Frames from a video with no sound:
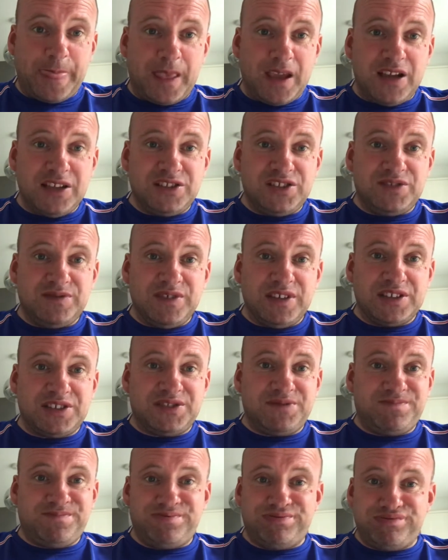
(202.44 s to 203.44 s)
a,
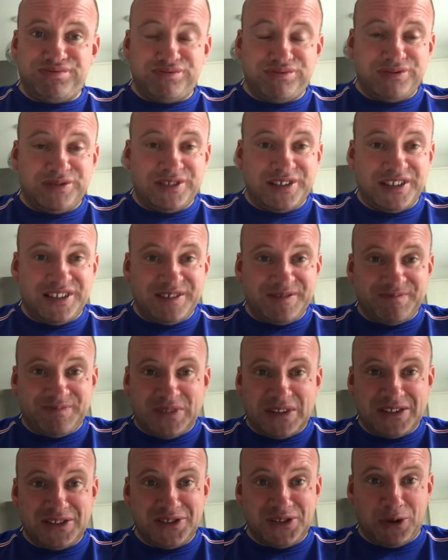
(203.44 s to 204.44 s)

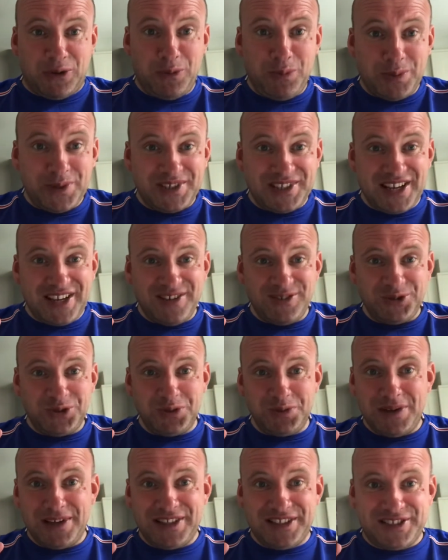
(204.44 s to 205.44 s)
a 2% or
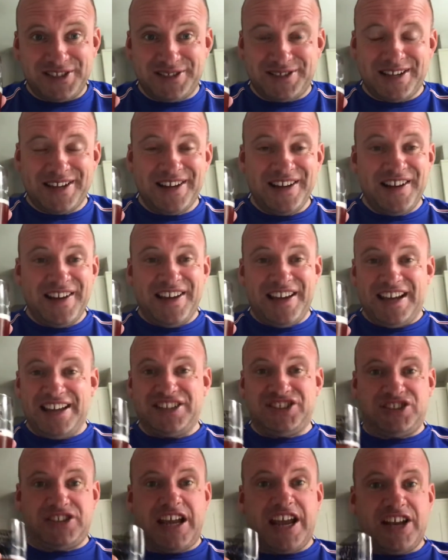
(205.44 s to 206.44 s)
something. It's,
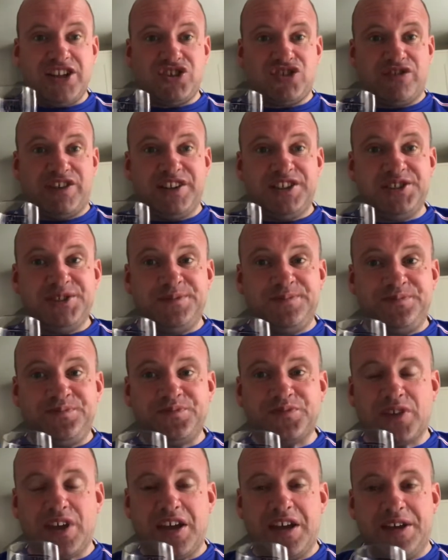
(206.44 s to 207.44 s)
it's dangerous.
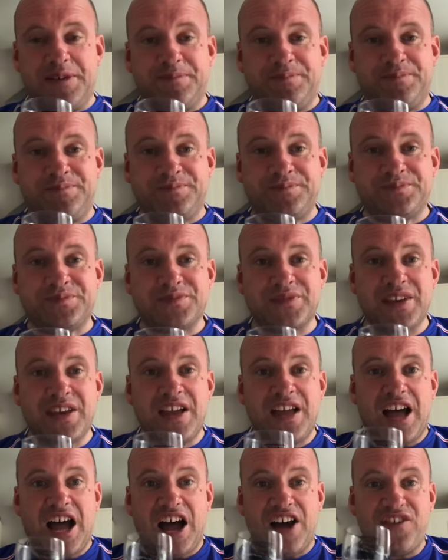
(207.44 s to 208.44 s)
Um,
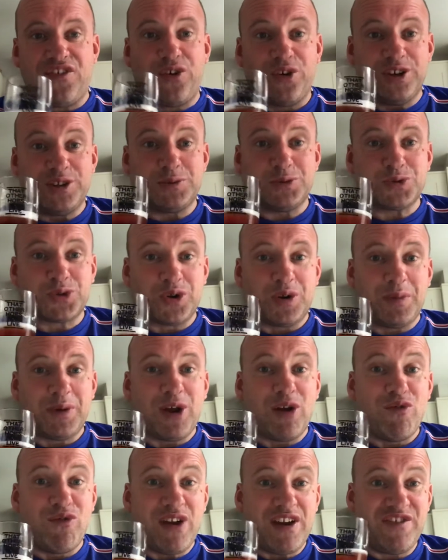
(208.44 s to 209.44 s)
I thought this was going to be
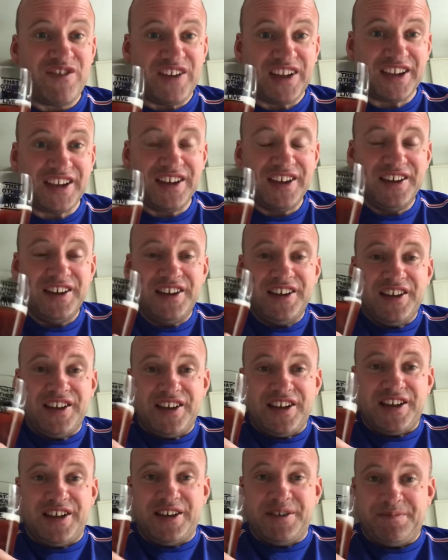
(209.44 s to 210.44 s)
horrific.
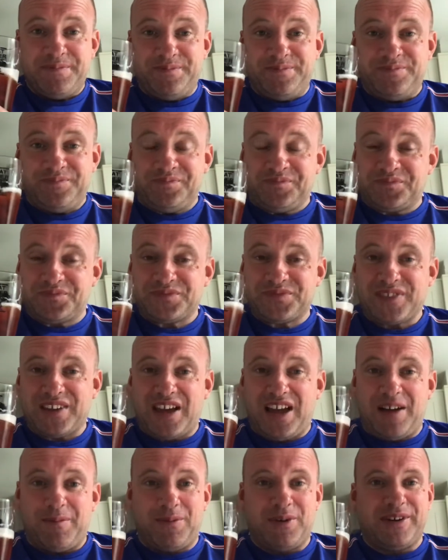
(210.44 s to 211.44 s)
Um,
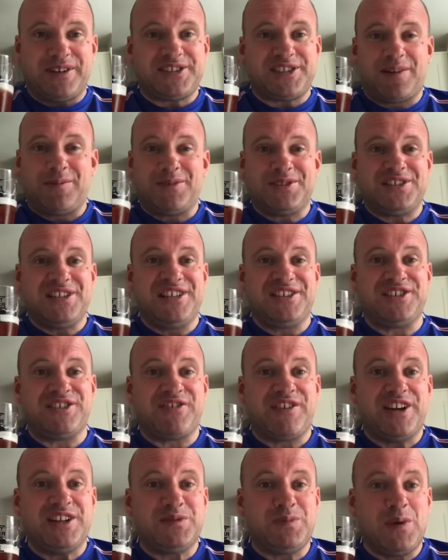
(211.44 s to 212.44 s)
I'm not, I'm not saying it's the
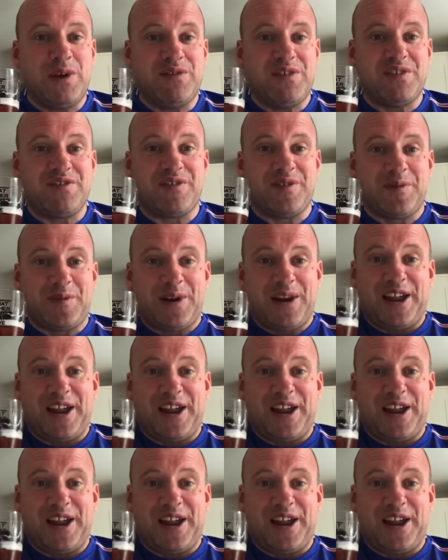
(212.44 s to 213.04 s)
greatest beer I've ever in my